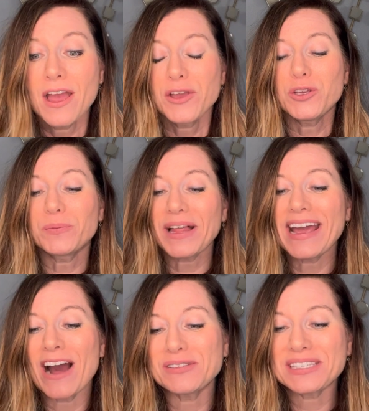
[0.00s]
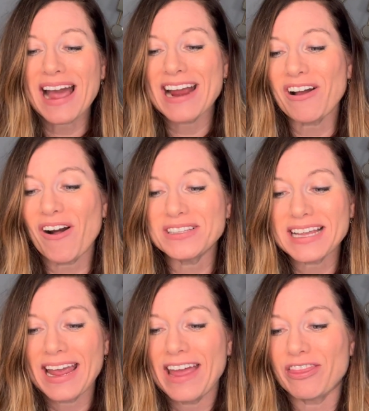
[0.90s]
You play outside all
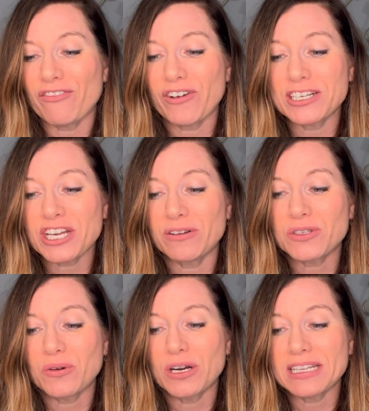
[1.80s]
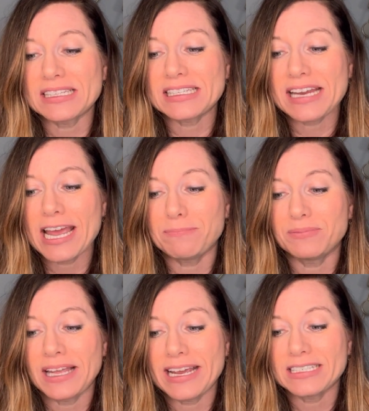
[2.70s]
day in the fresh outdoors and stay
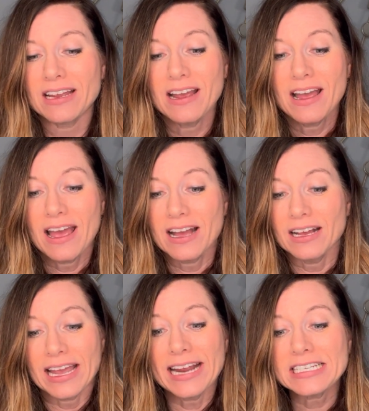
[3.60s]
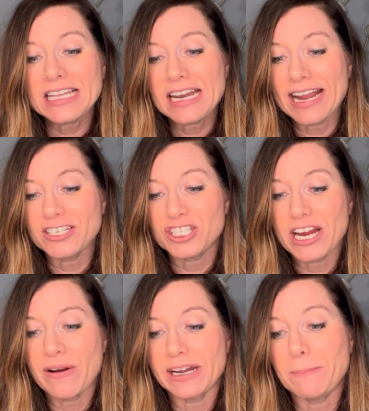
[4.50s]
up late into the night
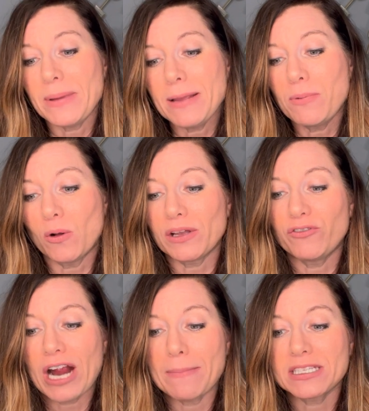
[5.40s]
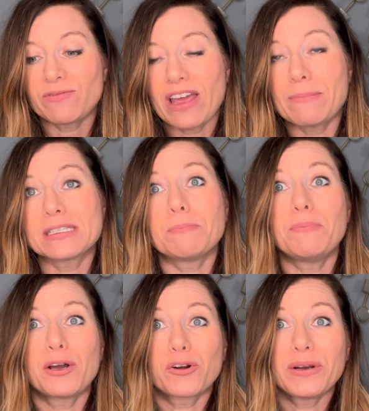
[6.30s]
sharing a big bowl of Grandma's famous
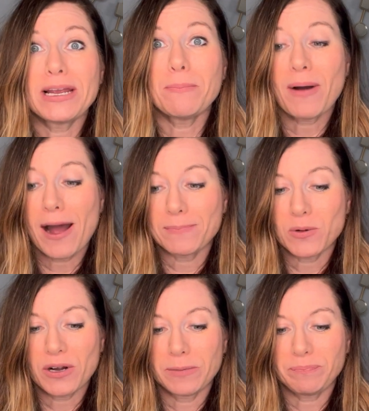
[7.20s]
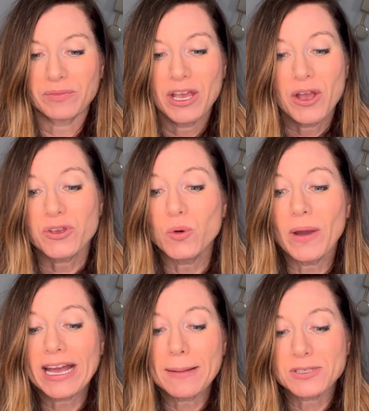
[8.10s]
buttery popcorn. You
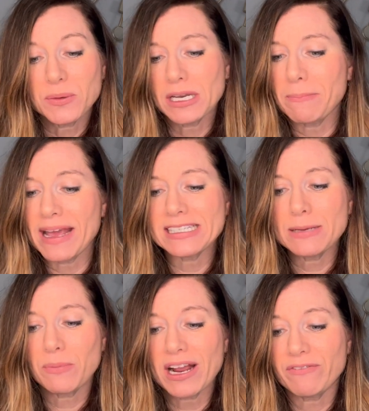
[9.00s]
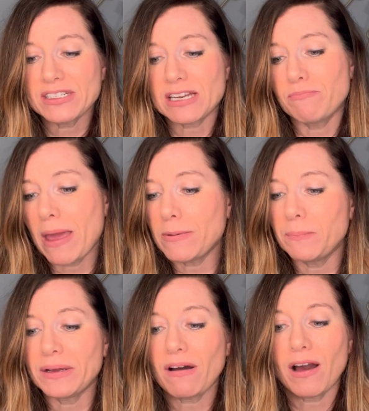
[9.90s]
wake up to an amazing breakfast of maple
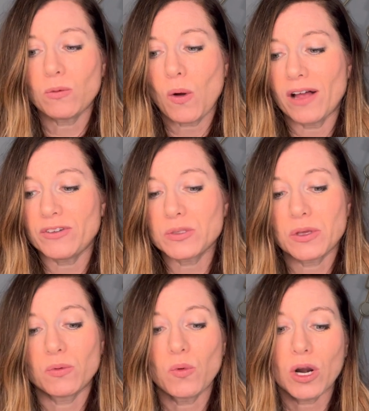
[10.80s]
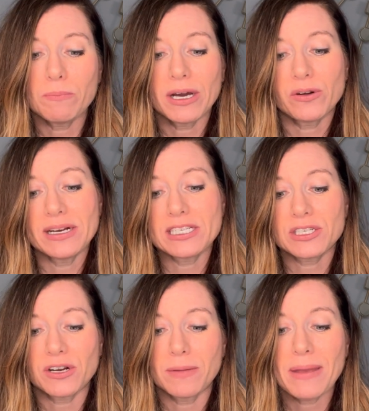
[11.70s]
pecan waffles with warm buttery
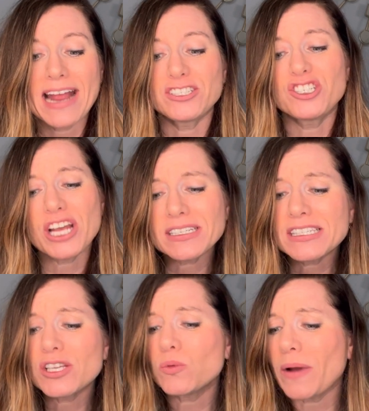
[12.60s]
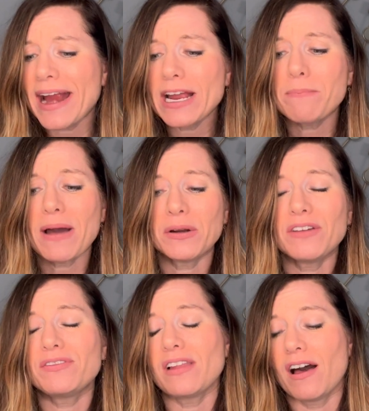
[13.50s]
syrup and just the right amount
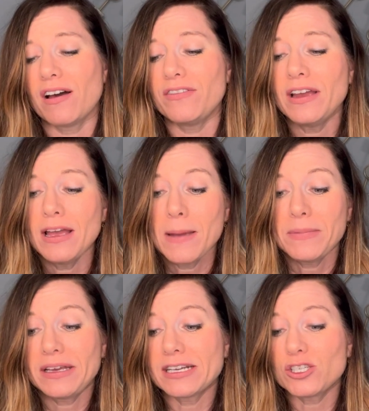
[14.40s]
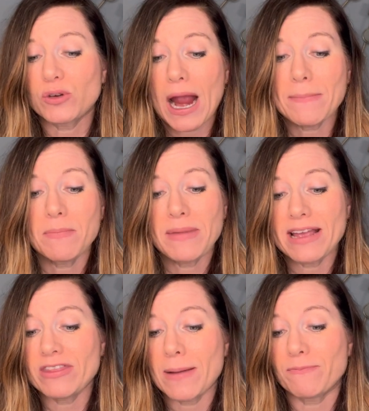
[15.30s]
of love because Grandma
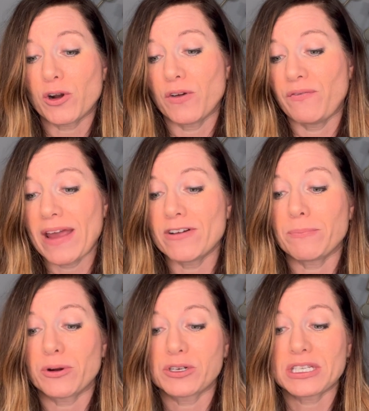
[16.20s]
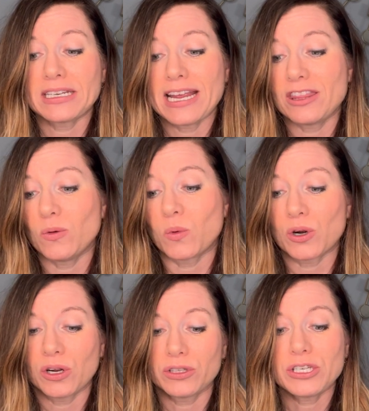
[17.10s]
made them for her favorite person in the
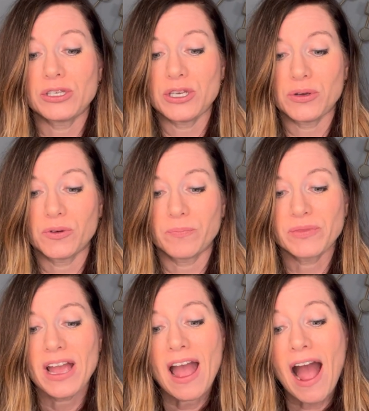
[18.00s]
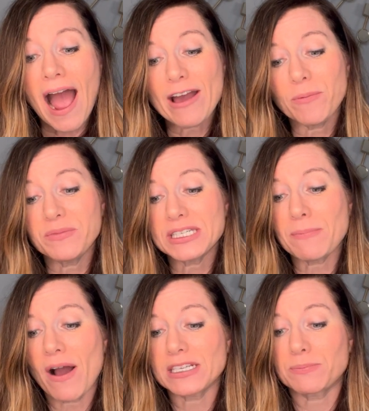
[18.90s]
world, you. I hope this
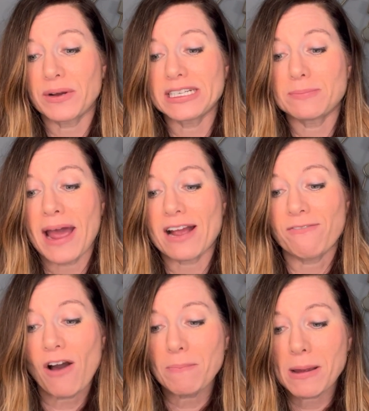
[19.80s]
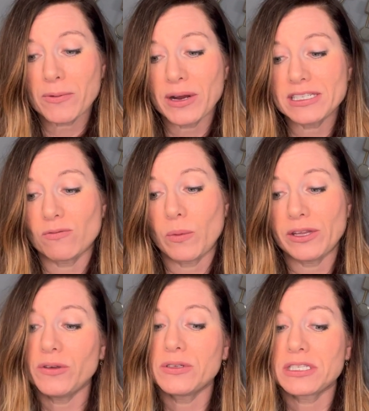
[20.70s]
box brings back fond memories of
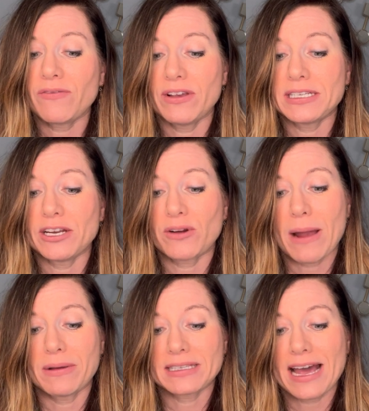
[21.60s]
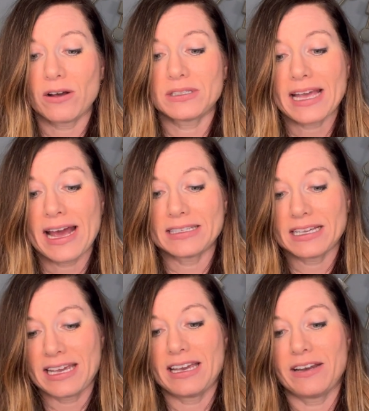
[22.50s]
when you used to visit Grandma's house as
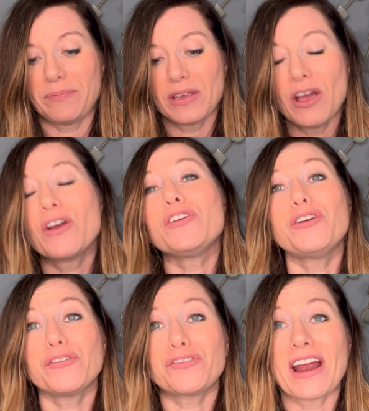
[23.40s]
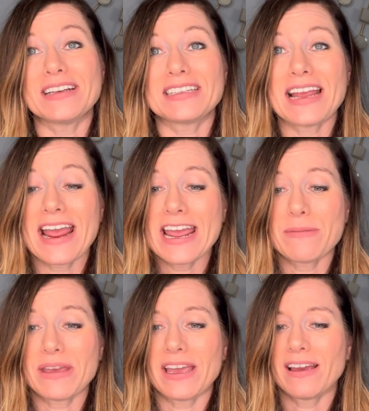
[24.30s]
a kid. Your friend,
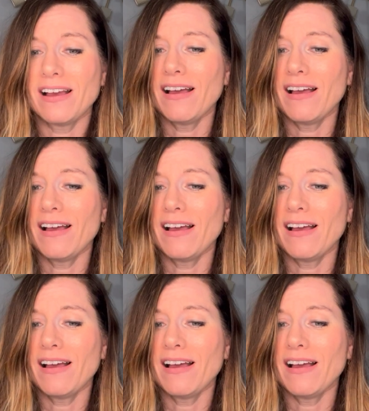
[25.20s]
Amy.